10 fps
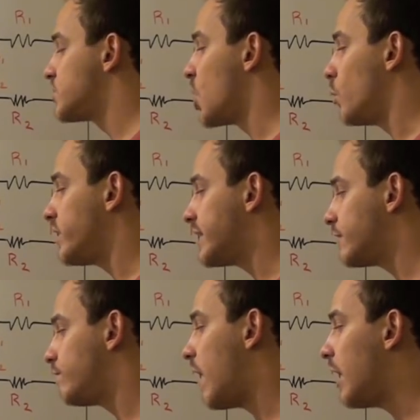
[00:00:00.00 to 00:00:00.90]
So we get
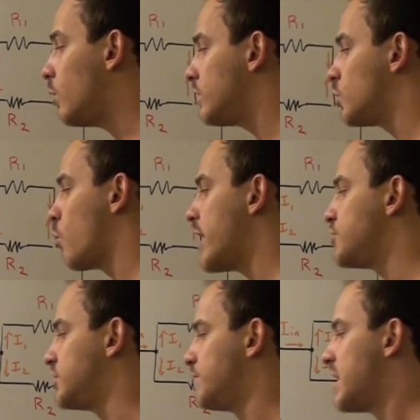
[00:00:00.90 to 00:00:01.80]
the following
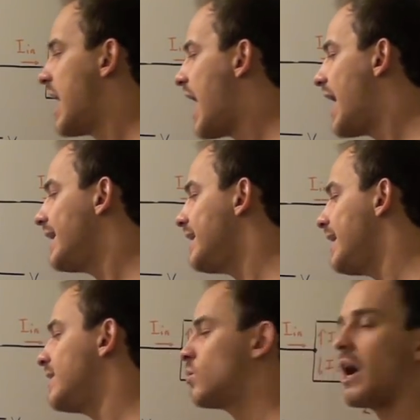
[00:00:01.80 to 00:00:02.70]
equation. I
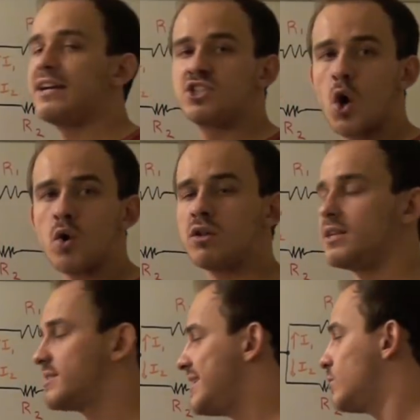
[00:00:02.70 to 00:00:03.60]
in I total
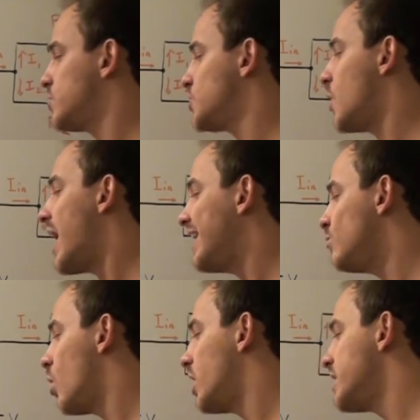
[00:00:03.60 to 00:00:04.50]
is equal to
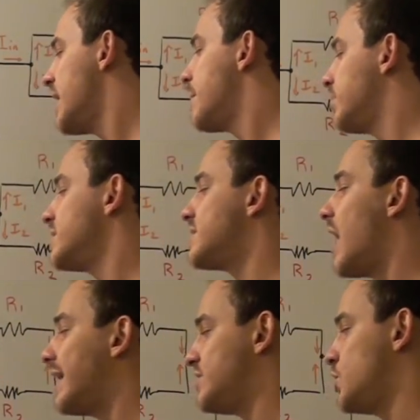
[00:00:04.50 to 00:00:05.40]
I1 plus
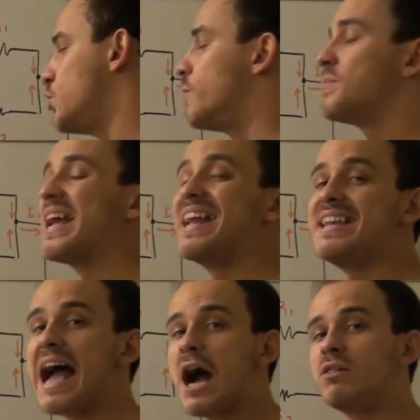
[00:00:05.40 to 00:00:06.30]
I2.
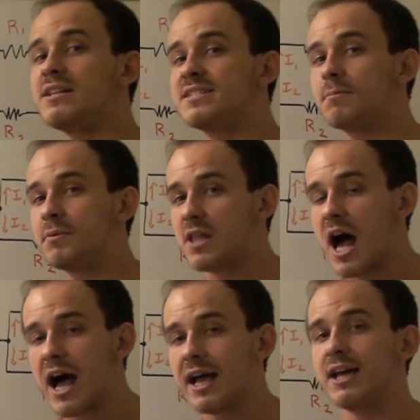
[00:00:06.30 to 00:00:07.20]
Now let's
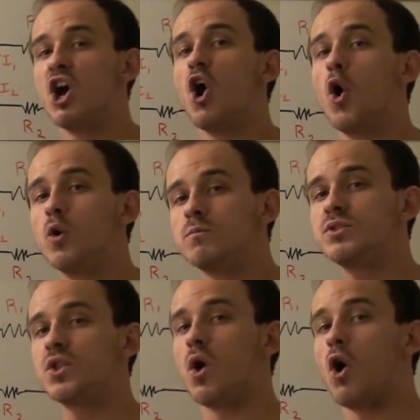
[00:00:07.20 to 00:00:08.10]
apply
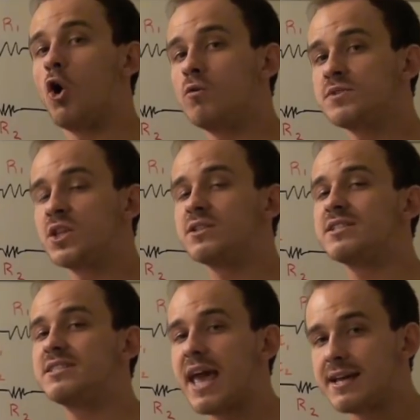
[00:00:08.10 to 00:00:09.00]
Ohm's law. Ohm's law
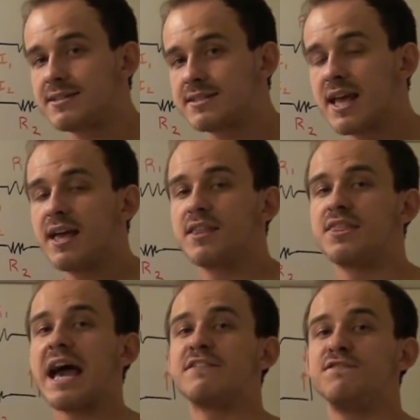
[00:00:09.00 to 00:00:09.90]
states
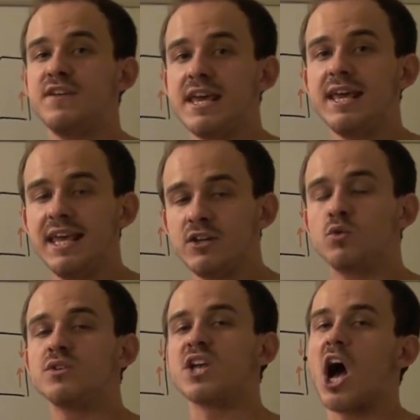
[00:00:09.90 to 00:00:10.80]
that V
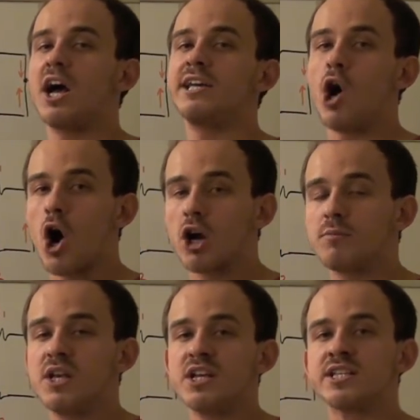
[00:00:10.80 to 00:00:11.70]
equals IR.
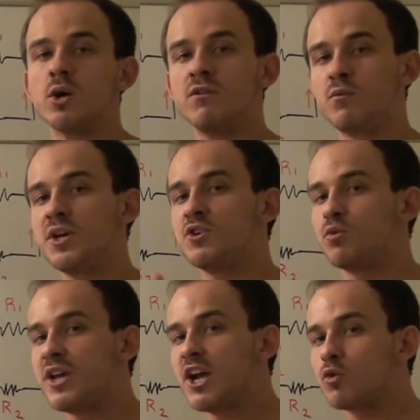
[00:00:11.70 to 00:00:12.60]
So if we
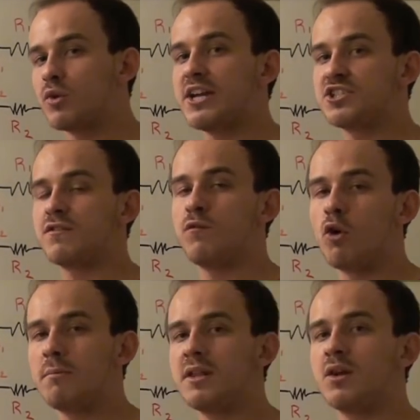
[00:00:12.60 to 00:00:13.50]
rearrange the
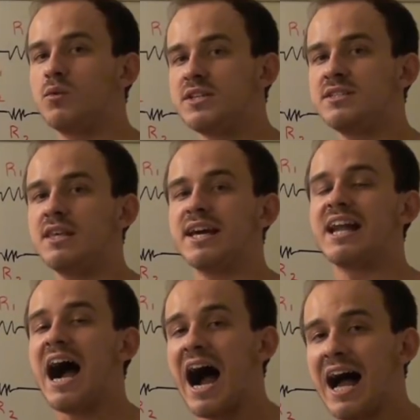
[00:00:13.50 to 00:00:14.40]
formula, we see
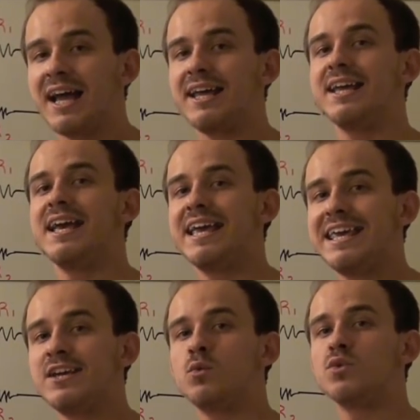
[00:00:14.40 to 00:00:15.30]
that I
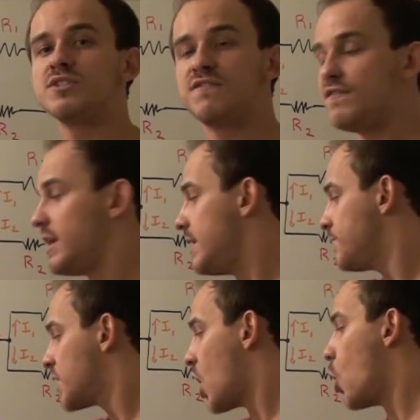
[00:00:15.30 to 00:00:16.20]
equals V
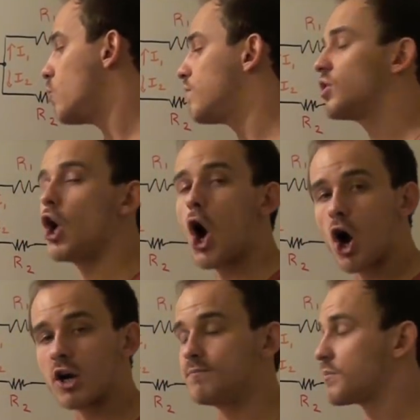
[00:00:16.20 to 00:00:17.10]
over
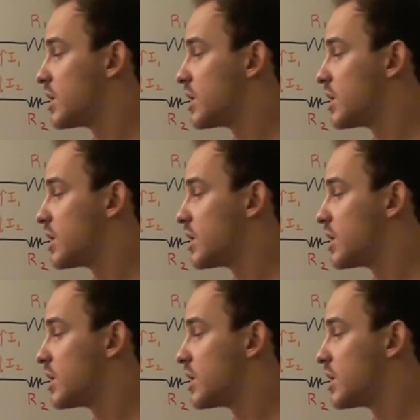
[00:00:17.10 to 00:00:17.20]
R.